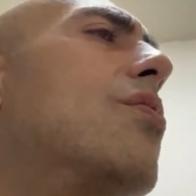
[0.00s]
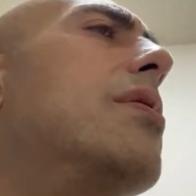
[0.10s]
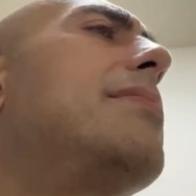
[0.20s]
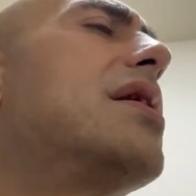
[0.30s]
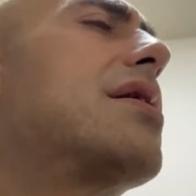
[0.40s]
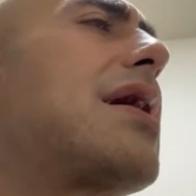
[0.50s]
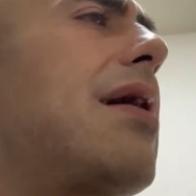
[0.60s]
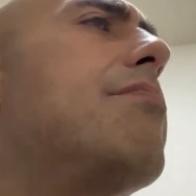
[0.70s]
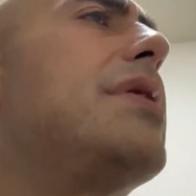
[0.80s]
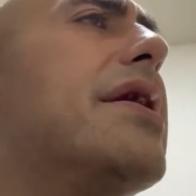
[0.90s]
women
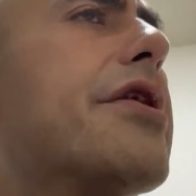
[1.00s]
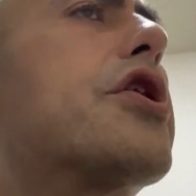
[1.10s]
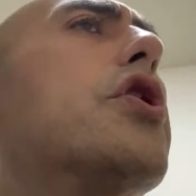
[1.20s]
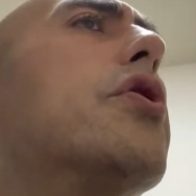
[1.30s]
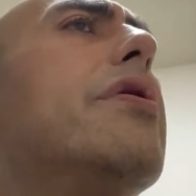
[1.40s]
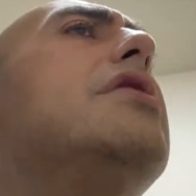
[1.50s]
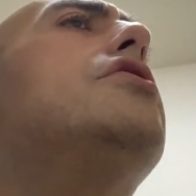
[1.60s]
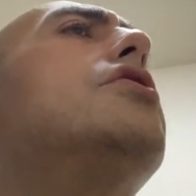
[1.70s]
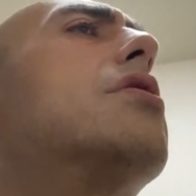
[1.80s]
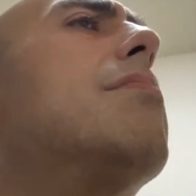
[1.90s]
can be
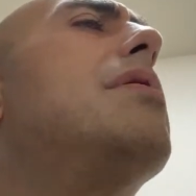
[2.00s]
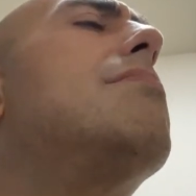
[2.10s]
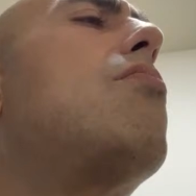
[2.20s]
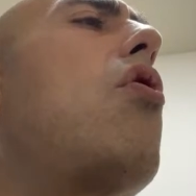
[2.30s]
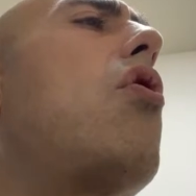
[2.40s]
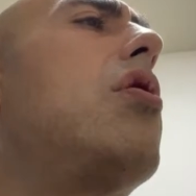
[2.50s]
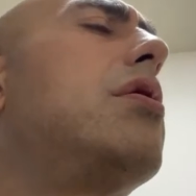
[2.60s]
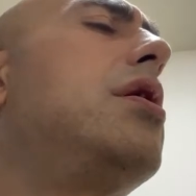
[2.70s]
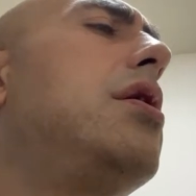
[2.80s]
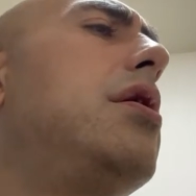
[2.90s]
encouraged a bit more
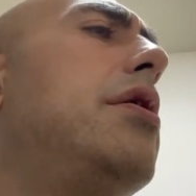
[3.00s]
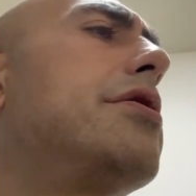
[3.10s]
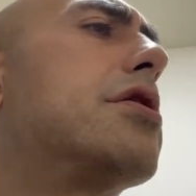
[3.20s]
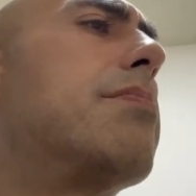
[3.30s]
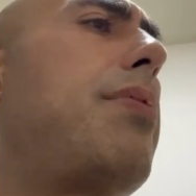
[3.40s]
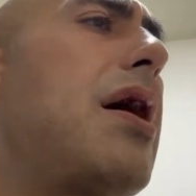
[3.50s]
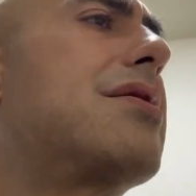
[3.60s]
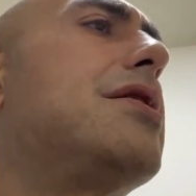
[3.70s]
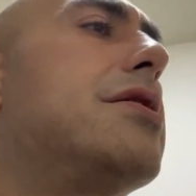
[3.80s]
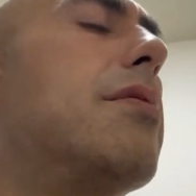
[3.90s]
to
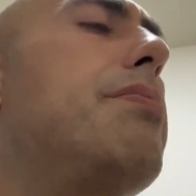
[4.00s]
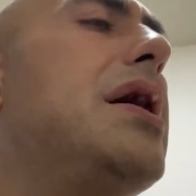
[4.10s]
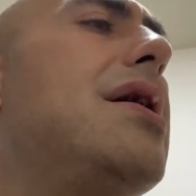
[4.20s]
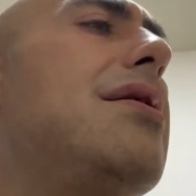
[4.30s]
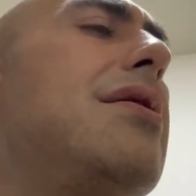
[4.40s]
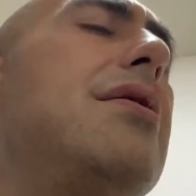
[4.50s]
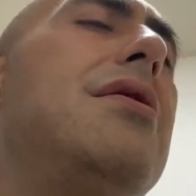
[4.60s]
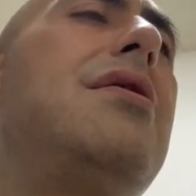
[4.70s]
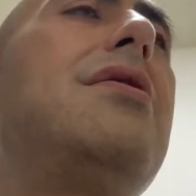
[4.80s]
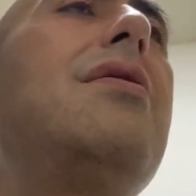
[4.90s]
participate,
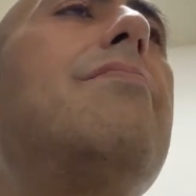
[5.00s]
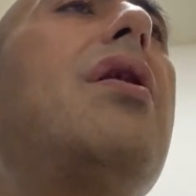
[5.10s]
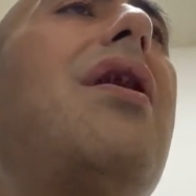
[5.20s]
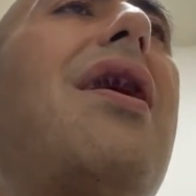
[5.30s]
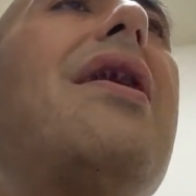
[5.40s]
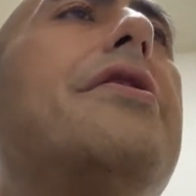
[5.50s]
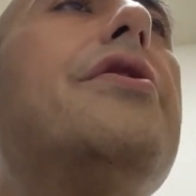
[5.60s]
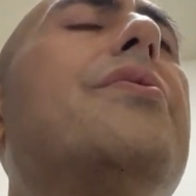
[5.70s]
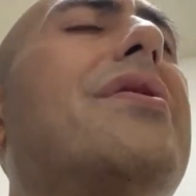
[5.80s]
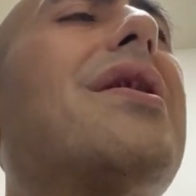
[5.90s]
but I
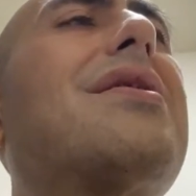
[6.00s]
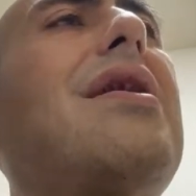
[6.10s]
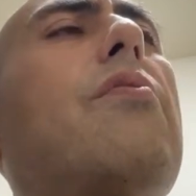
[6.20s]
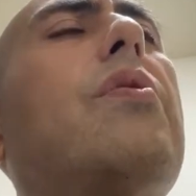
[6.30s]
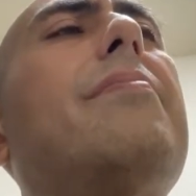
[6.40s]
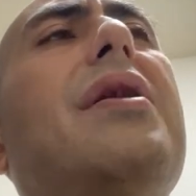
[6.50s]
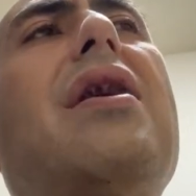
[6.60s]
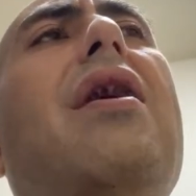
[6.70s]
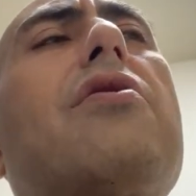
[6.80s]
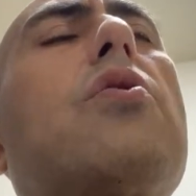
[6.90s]
do think that women are